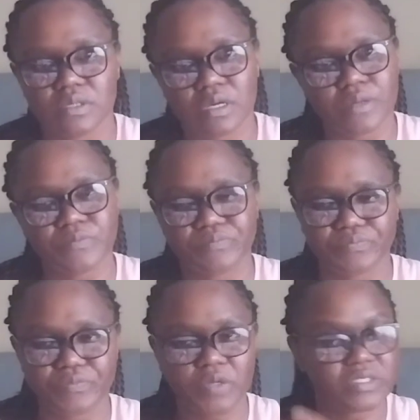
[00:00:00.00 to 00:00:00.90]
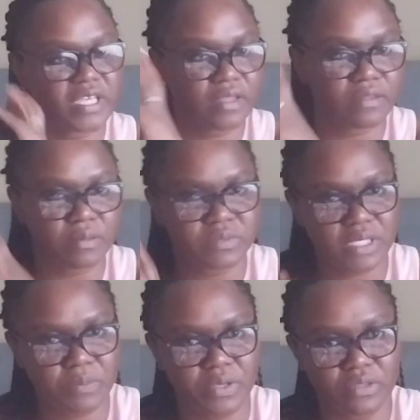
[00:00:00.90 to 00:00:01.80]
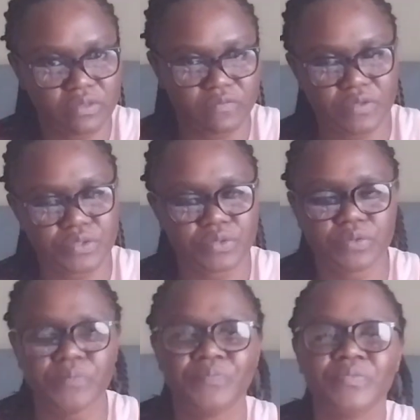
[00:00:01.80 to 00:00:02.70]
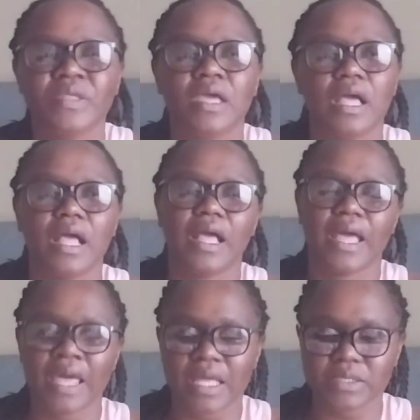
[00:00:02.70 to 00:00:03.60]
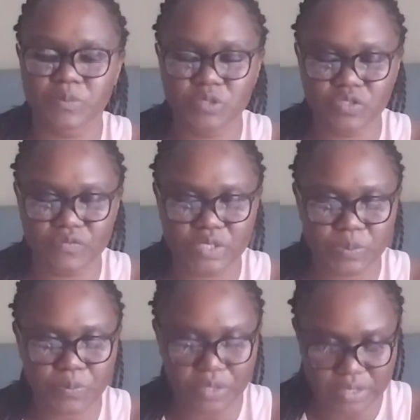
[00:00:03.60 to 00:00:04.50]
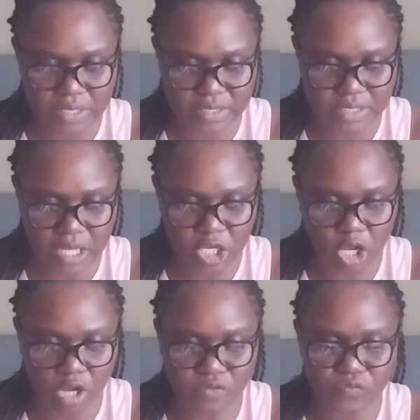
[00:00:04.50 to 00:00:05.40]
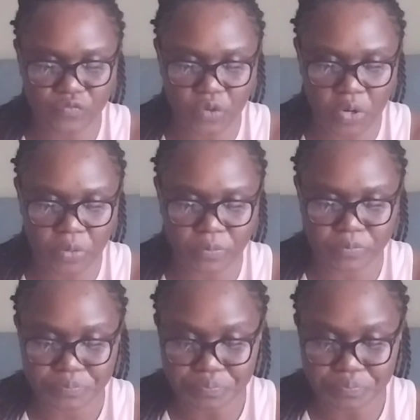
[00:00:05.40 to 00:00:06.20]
I'll take them somewhere in the video. And most of these products I got from,